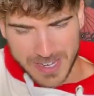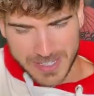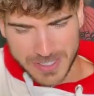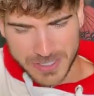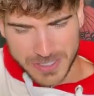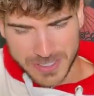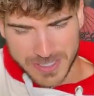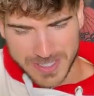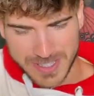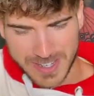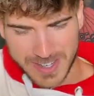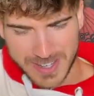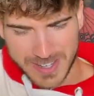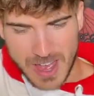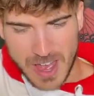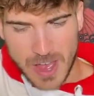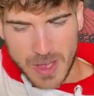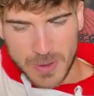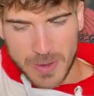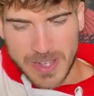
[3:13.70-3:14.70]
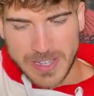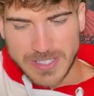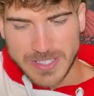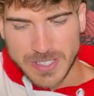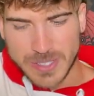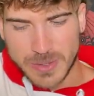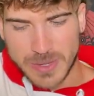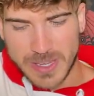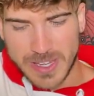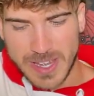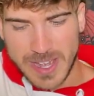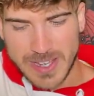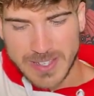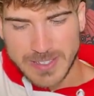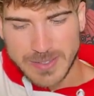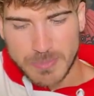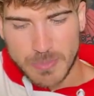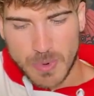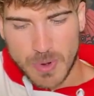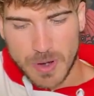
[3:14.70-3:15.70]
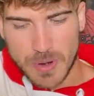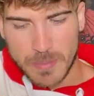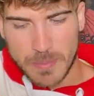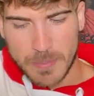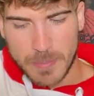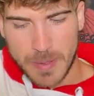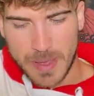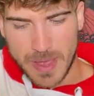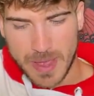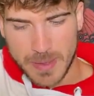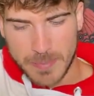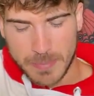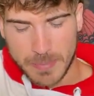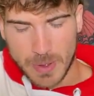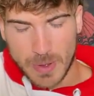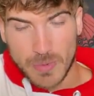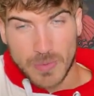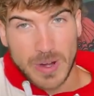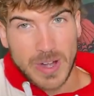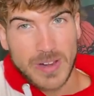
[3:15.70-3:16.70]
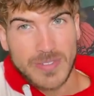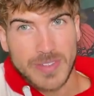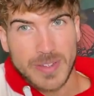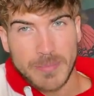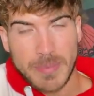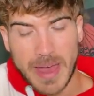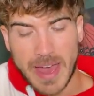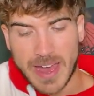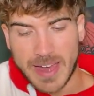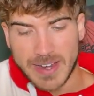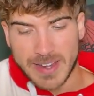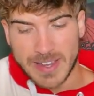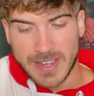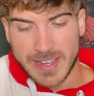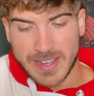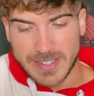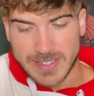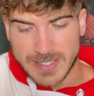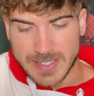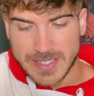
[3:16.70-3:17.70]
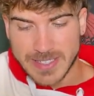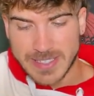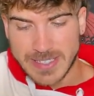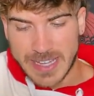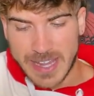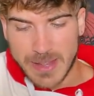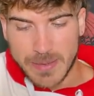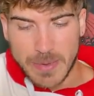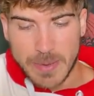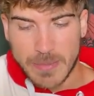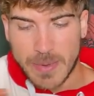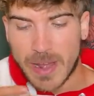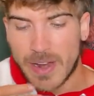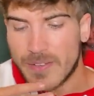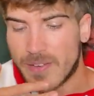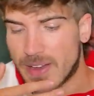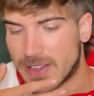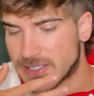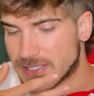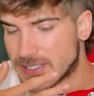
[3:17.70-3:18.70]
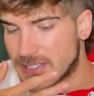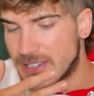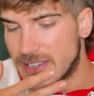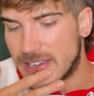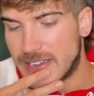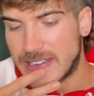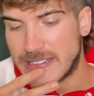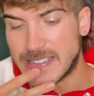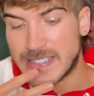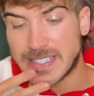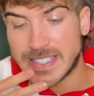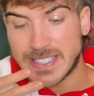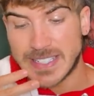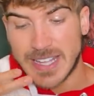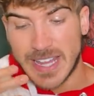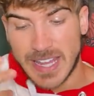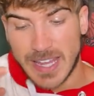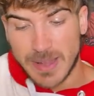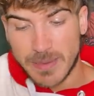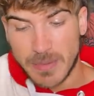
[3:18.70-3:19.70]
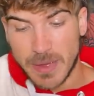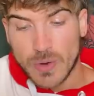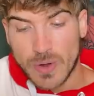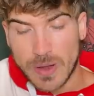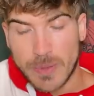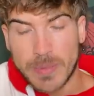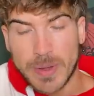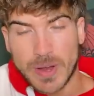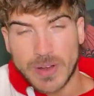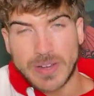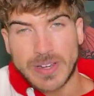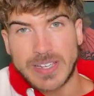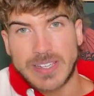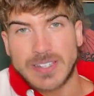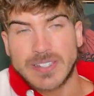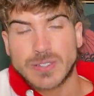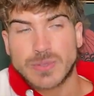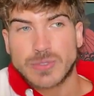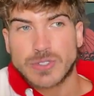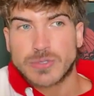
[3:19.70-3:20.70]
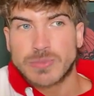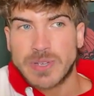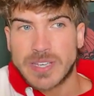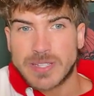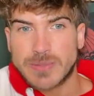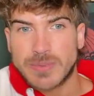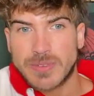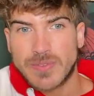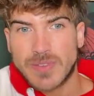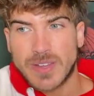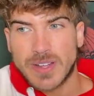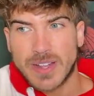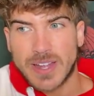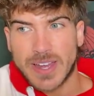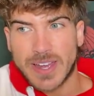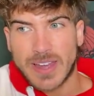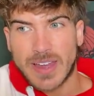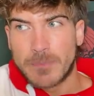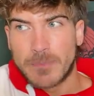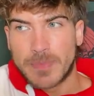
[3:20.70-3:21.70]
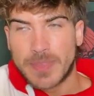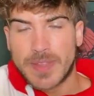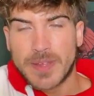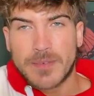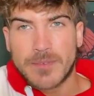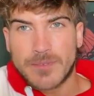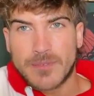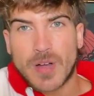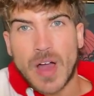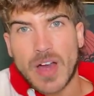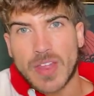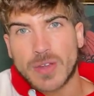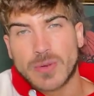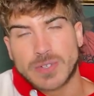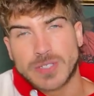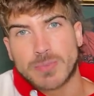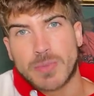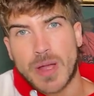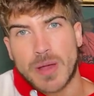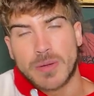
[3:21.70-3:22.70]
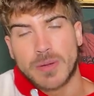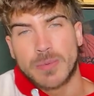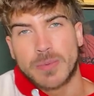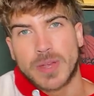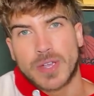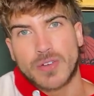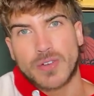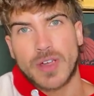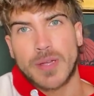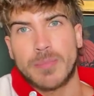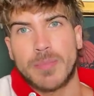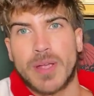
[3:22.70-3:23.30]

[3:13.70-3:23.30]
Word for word: interesting. Okay, so he has more pit bull. Right off the bat, he has the same amount of husky and same Great Pyrenees, which makes me feel like the father was probably a Great